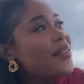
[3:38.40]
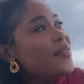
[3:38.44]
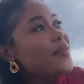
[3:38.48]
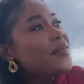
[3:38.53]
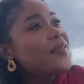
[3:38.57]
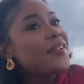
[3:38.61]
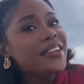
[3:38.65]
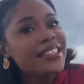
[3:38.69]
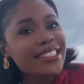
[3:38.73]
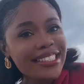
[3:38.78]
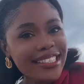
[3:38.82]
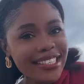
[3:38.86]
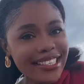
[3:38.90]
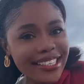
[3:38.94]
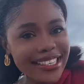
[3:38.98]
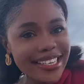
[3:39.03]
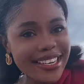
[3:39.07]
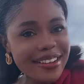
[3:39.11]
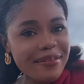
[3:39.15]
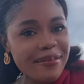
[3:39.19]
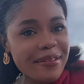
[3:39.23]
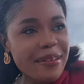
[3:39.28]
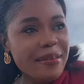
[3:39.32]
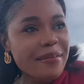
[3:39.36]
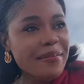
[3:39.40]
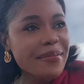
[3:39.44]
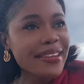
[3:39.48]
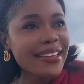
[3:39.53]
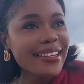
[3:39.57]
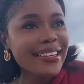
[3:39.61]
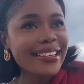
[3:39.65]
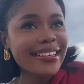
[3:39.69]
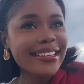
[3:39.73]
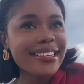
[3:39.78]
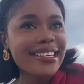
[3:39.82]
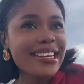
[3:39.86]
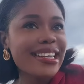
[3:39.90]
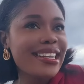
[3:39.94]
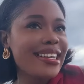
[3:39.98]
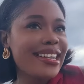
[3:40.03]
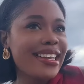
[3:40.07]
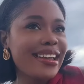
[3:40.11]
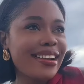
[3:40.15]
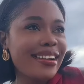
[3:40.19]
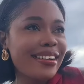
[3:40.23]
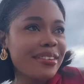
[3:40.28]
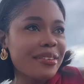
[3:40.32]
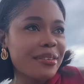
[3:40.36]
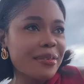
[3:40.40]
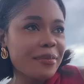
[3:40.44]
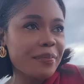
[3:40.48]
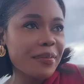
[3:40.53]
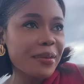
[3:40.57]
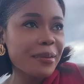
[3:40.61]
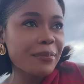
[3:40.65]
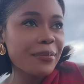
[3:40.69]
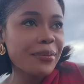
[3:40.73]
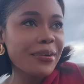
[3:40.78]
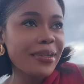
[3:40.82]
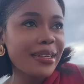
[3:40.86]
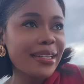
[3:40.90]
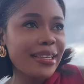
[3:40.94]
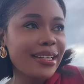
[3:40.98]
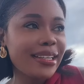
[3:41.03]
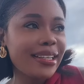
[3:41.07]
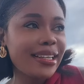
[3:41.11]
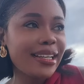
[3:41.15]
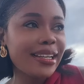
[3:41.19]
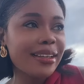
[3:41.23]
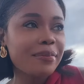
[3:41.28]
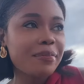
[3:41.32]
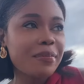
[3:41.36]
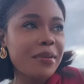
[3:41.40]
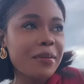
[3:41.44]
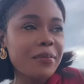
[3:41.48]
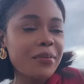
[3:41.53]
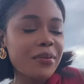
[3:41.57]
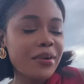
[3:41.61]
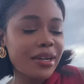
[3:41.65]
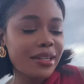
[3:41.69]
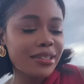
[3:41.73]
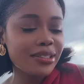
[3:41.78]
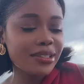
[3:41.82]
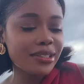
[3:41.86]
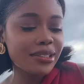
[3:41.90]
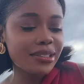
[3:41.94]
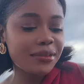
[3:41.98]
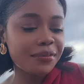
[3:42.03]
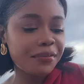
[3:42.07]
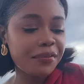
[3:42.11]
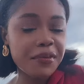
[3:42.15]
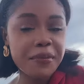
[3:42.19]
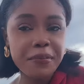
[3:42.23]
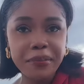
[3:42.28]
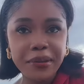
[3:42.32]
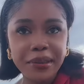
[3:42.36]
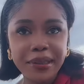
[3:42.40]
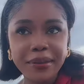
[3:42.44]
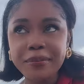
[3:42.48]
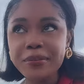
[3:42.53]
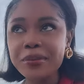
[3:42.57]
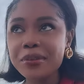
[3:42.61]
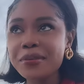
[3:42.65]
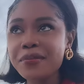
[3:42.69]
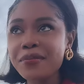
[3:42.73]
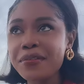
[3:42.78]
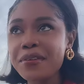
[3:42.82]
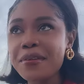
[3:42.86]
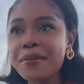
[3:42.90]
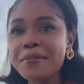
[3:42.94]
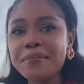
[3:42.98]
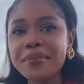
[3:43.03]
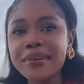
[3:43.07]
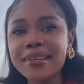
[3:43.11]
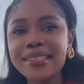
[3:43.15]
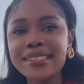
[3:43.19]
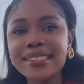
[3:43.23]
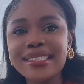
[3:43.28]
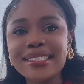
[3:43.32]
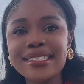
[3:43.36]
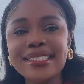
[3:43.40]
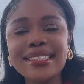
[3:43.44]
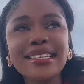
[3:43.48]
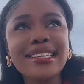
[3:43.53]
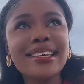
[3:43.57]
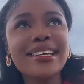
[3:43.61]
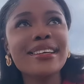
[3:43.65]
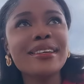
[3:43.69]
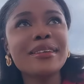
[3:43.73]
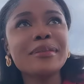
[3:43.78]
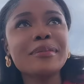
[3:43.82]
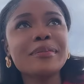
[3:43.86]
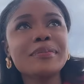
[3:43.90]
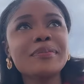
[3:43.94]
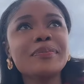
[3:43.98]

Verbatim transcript: Fortunately for me, there are no people there. Like, people are just few persons here.